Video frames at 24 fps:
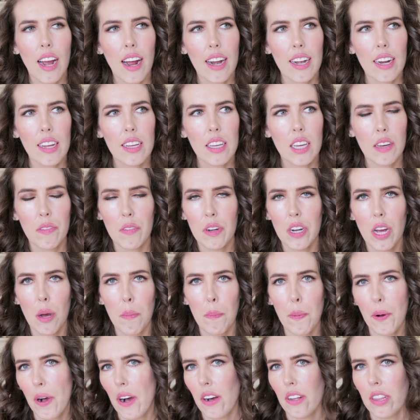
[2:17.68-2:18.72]
kind of given
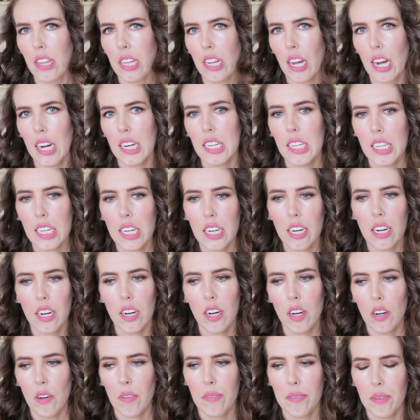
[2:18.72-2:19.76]
up on the idea
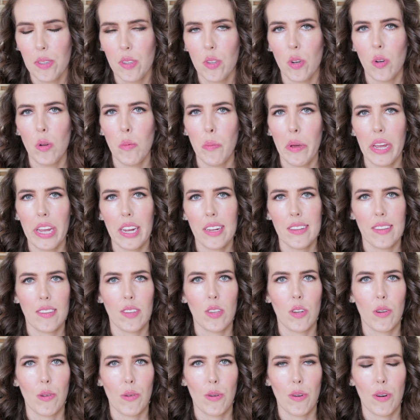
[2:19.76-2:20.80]
of
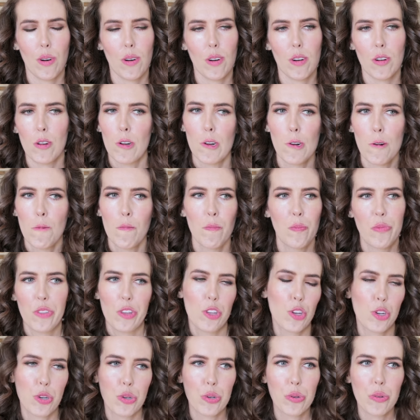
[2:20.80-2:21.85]
soulmates or
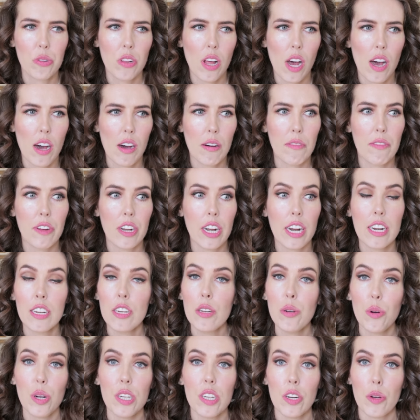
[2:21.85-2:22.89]
true love, and I
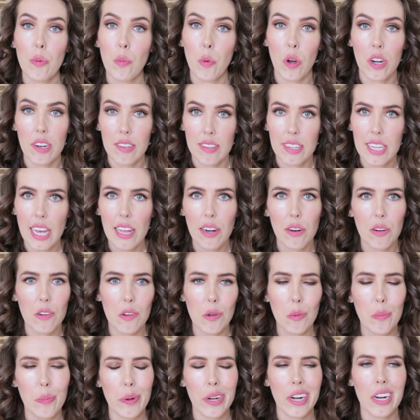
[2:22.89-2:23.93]
knew I didn't want to
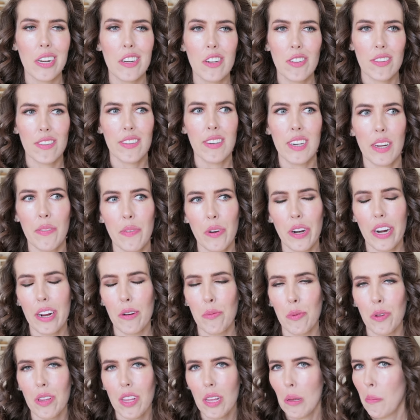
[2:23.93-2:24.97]
settle, but I just never
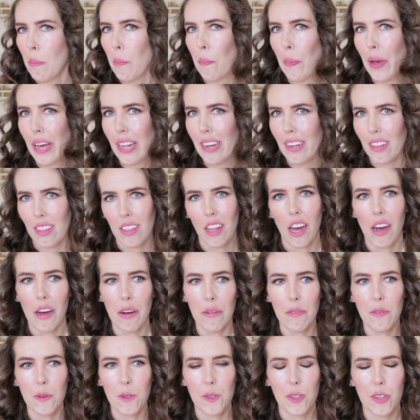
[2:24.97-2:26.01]
had really been in
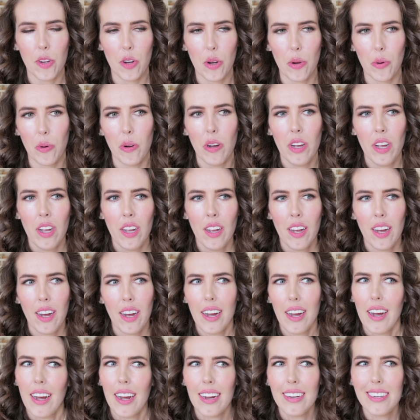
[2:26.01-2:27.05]
love. So
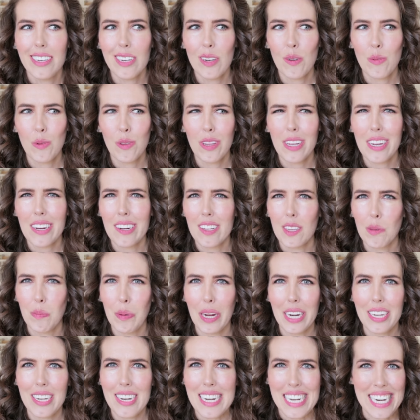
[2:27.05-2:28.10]
I didn't really
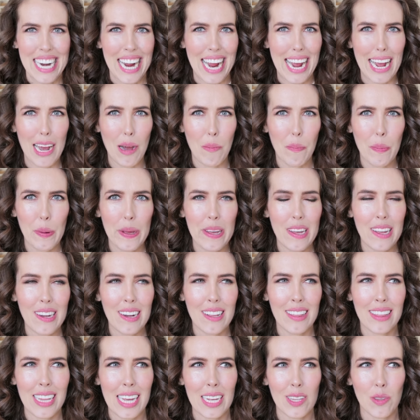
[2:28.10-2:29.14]
expect it to happen.
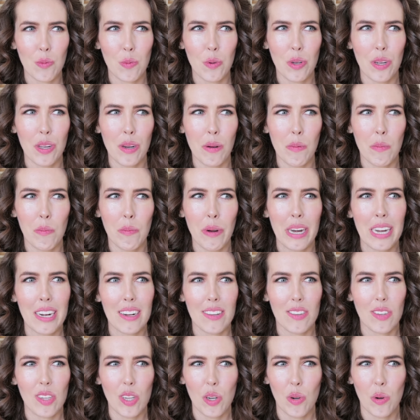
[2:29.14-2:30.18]
And that's what made
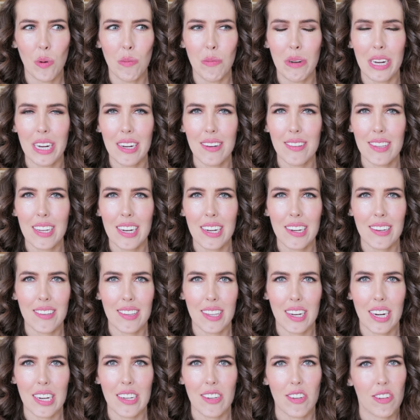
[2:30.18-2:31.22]
it so amazing is
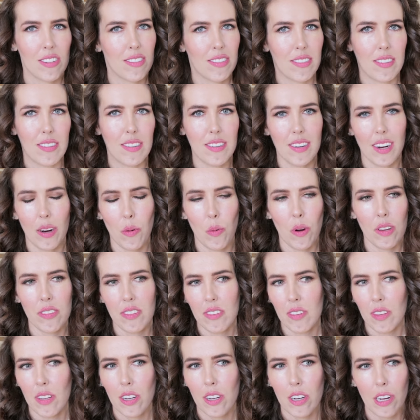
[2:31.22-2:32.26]
that I just I
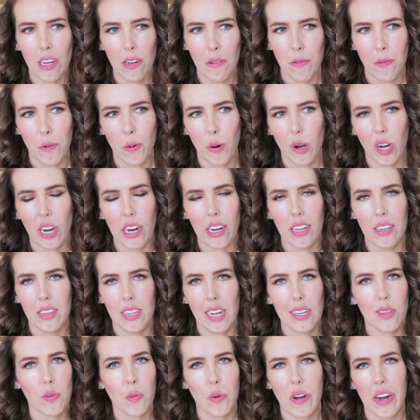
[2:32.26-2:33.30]
wasn't looking for it, and
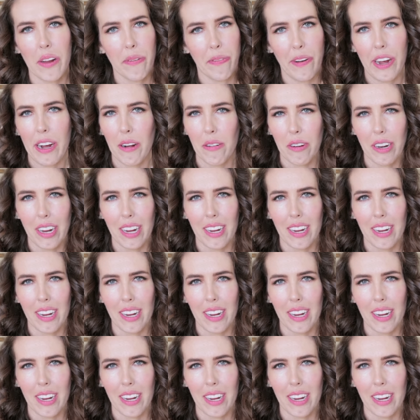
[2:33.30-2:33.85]
that's when I found